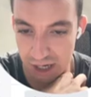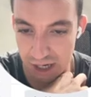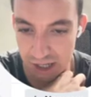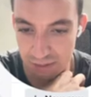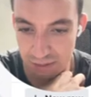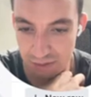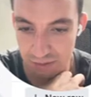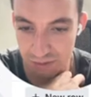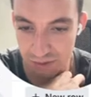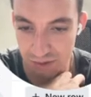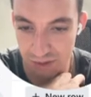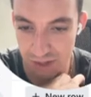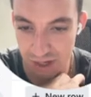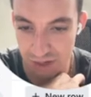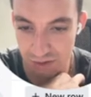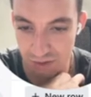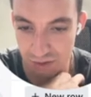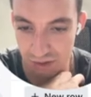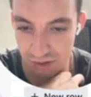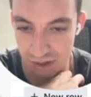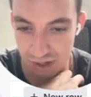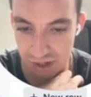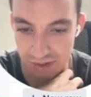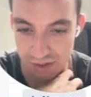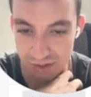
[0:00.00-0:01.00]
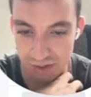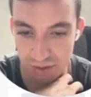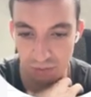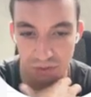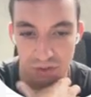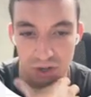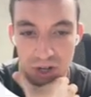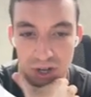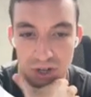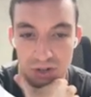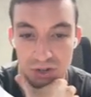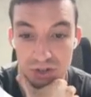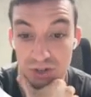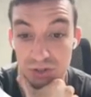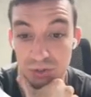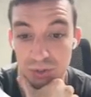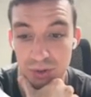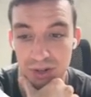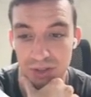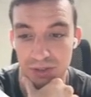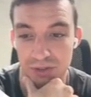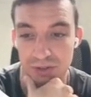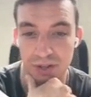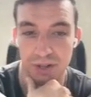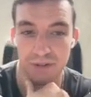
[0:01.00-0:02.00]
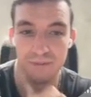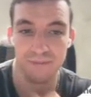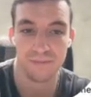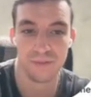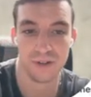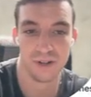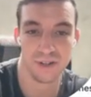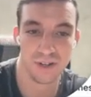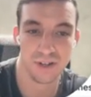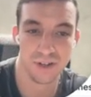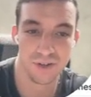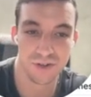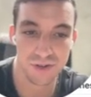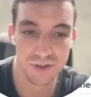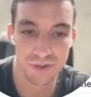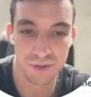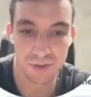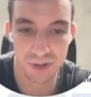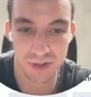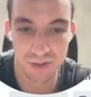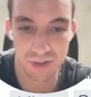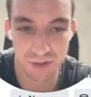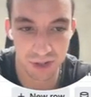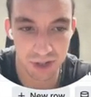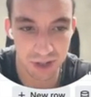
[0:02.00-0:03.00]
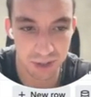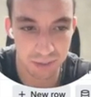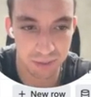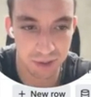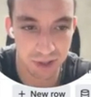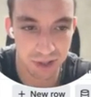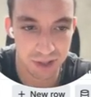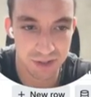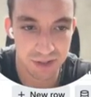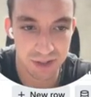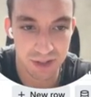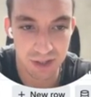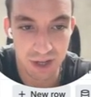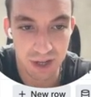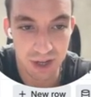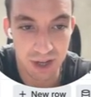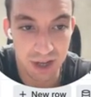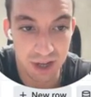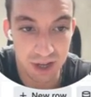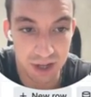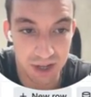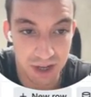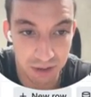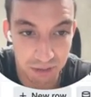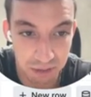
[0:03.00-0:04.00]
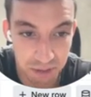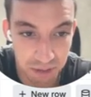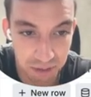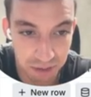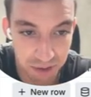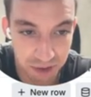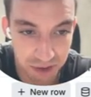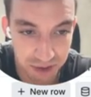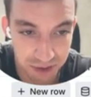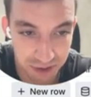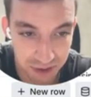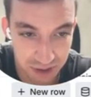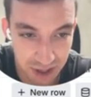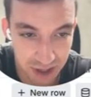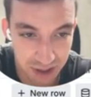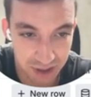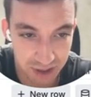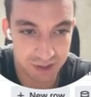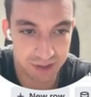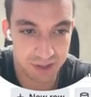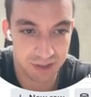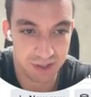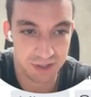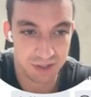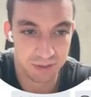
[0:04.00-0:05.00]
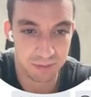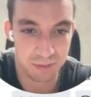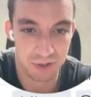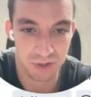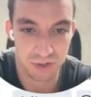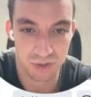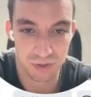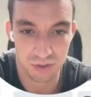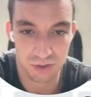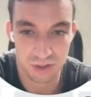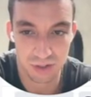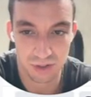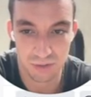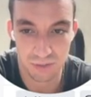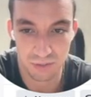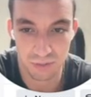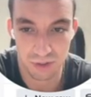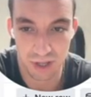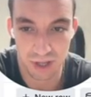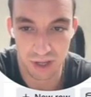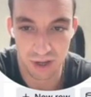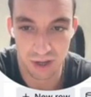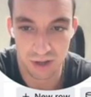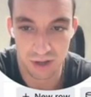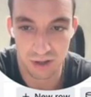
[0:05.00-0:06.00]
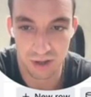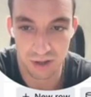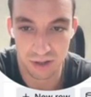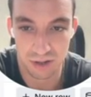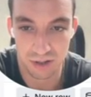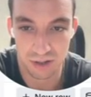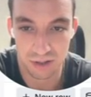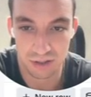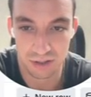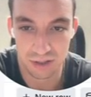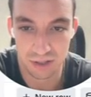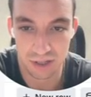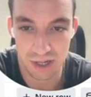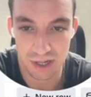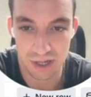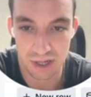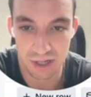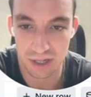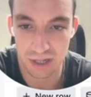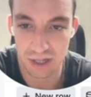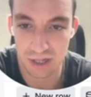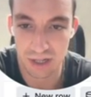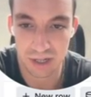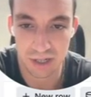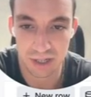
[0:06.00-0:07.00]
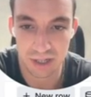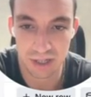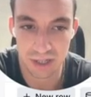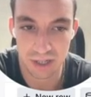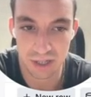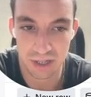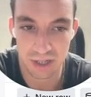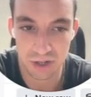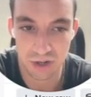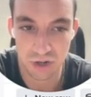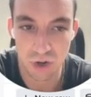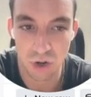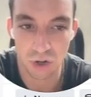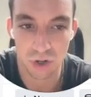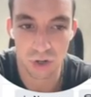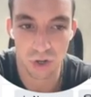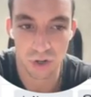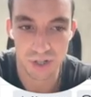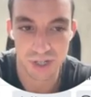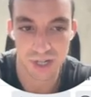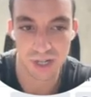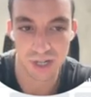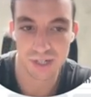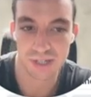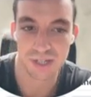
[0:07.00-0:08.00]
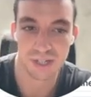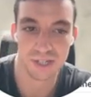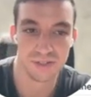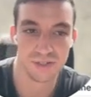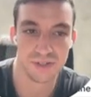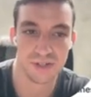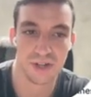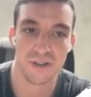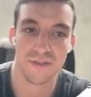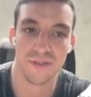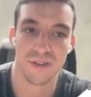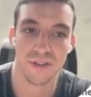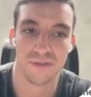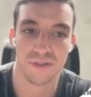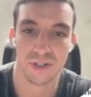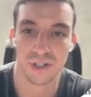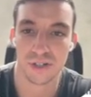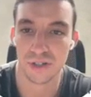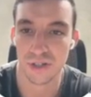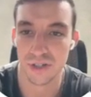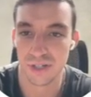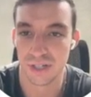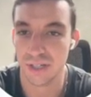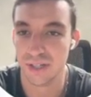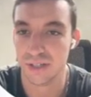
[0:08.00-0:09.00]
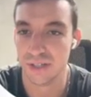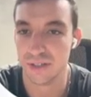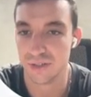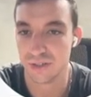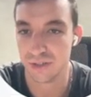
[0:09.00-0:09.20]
And then we've got the actual list. So we've got 123, right? 123 companies. Now what we want to do next is make sure that we are not contacting staffing and recruiting.